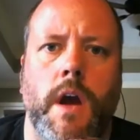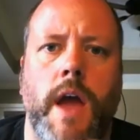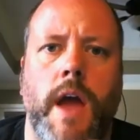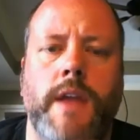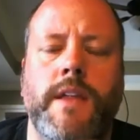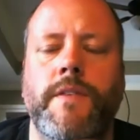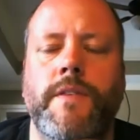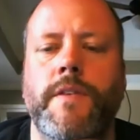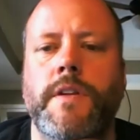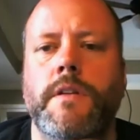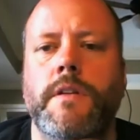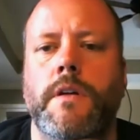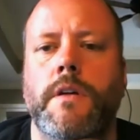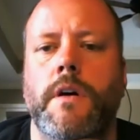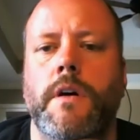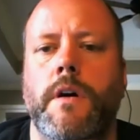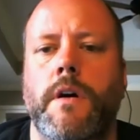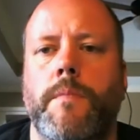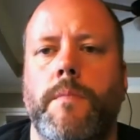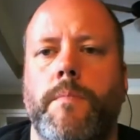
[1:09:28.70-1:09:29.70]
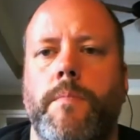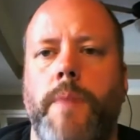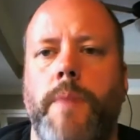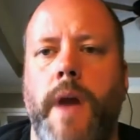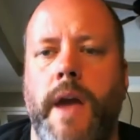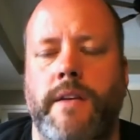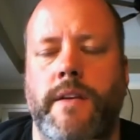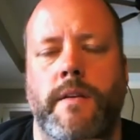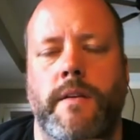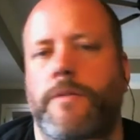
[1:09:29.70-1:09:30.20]
And even
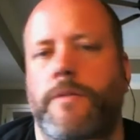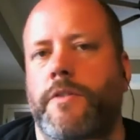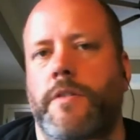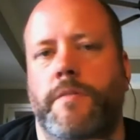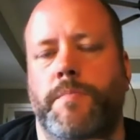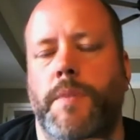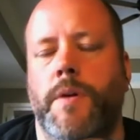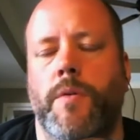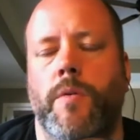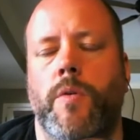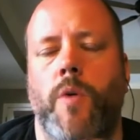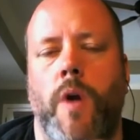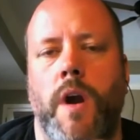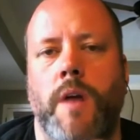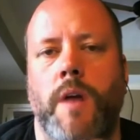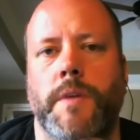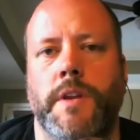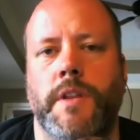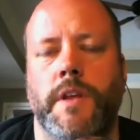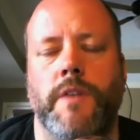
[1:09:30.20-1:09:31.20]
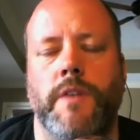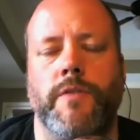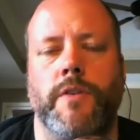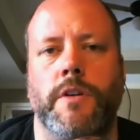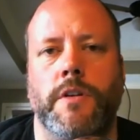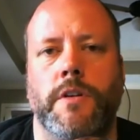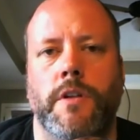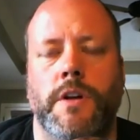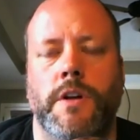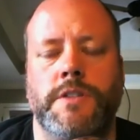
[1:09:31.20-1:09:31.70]
uh, you'd just be a requirement. Like if you're
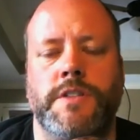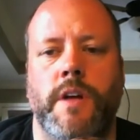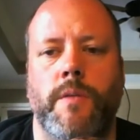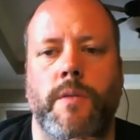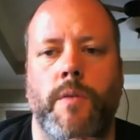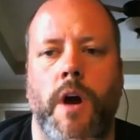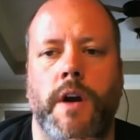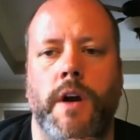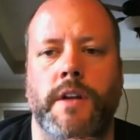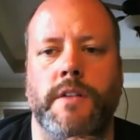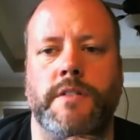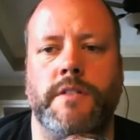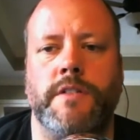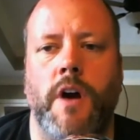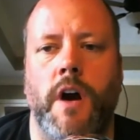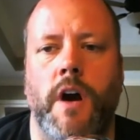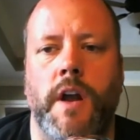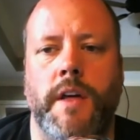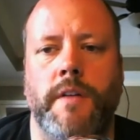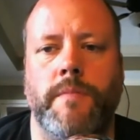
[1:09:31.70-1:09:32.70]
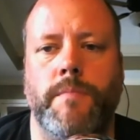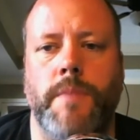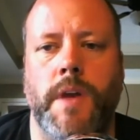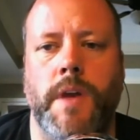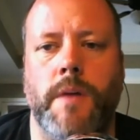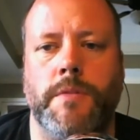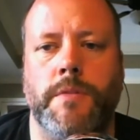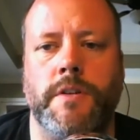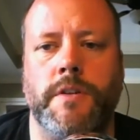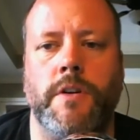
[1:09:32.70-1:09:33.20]
going to launch that rocket, it's got to be
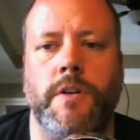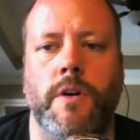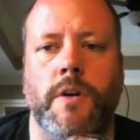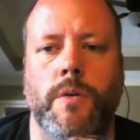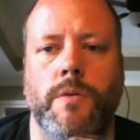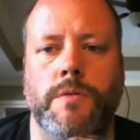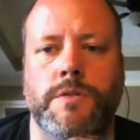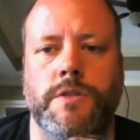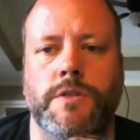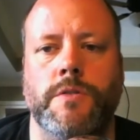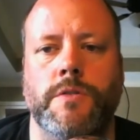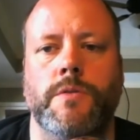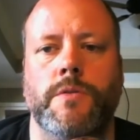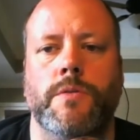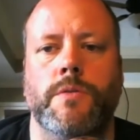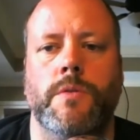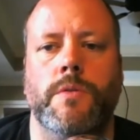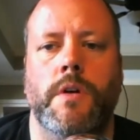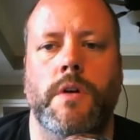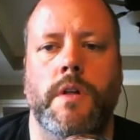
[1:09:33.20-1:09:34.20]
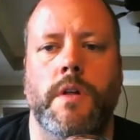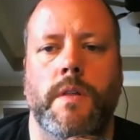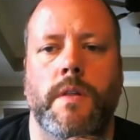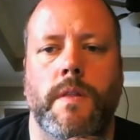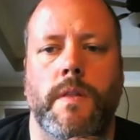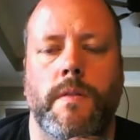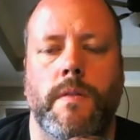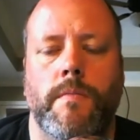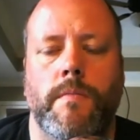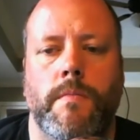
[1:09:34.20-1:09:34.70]
able to go to
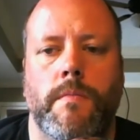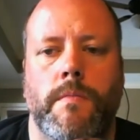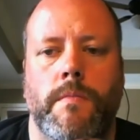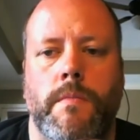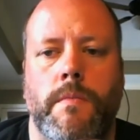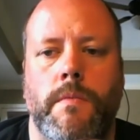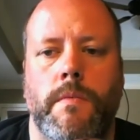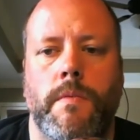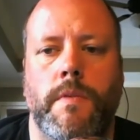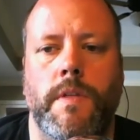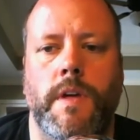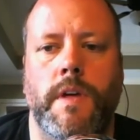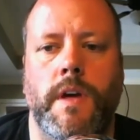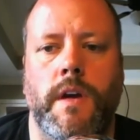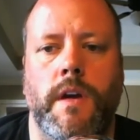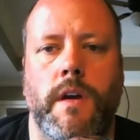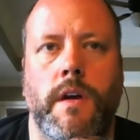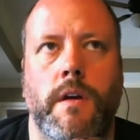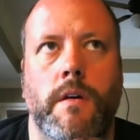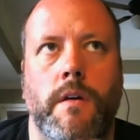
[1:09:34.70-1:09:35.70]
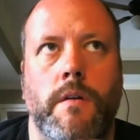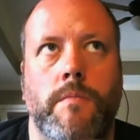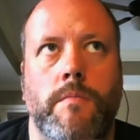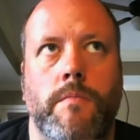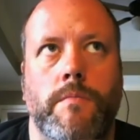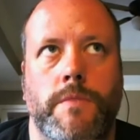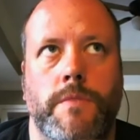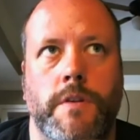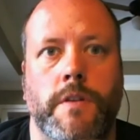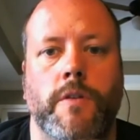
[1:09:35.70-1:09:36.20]
the
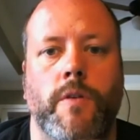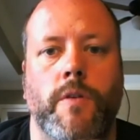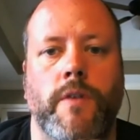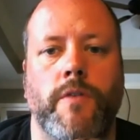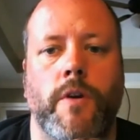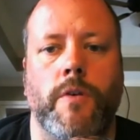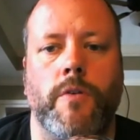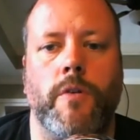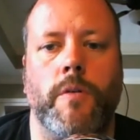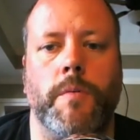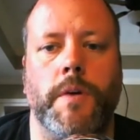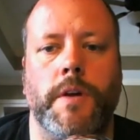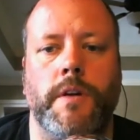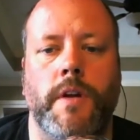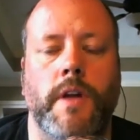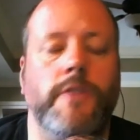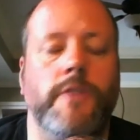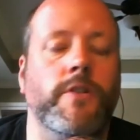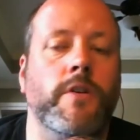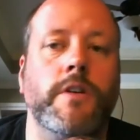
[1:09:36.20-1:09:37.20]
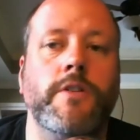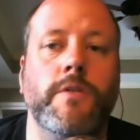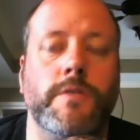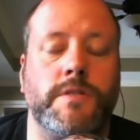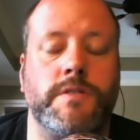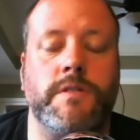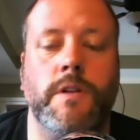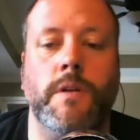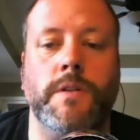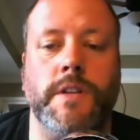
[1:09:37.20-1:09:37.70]
to the graveyard orbit, and you can do it
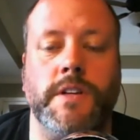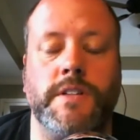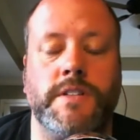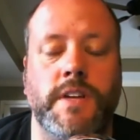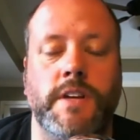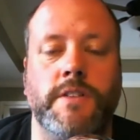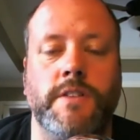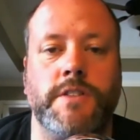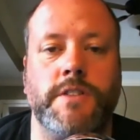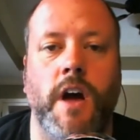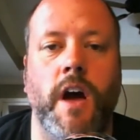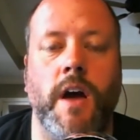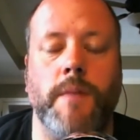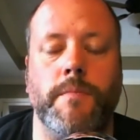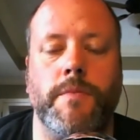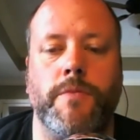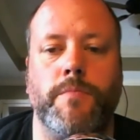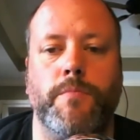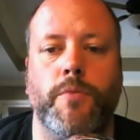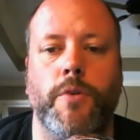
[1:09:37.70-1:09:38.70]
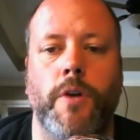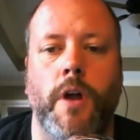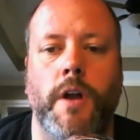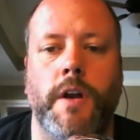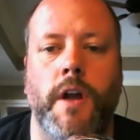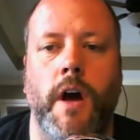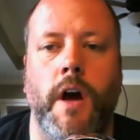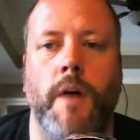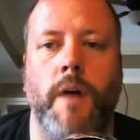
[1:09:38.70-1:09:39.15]
slowly. Take your time. Put on yeah.